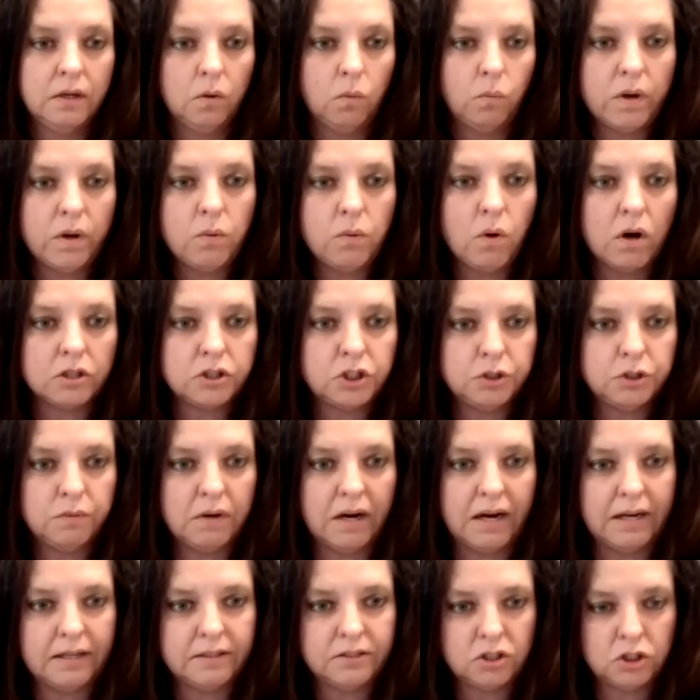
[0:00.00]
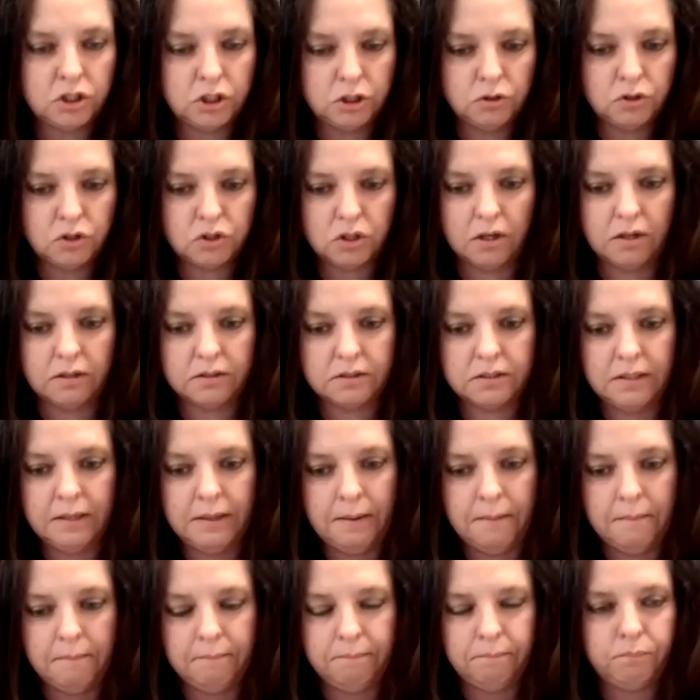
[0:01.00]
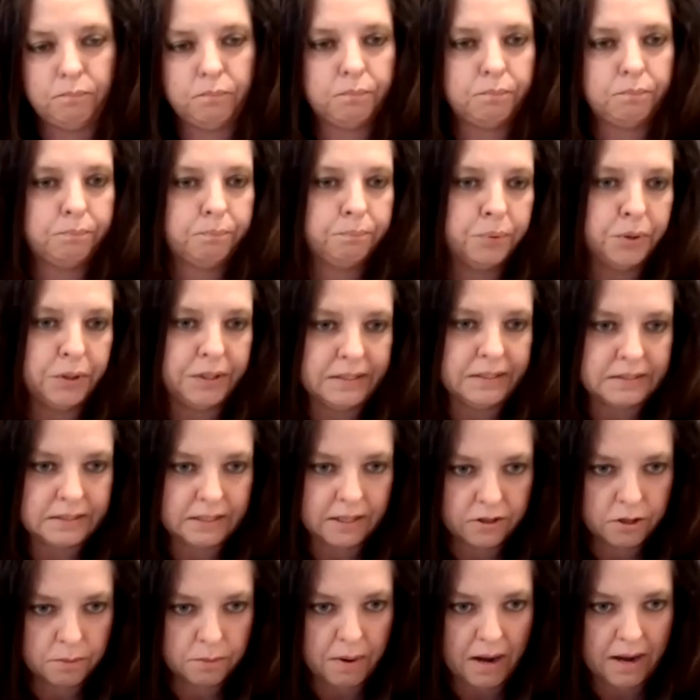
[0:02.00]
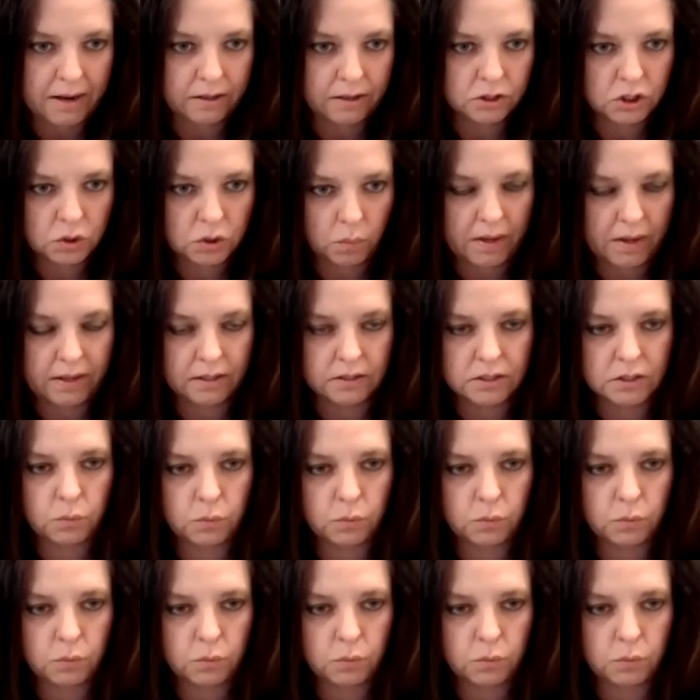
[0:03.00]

we want you guys to start putting together bioswales.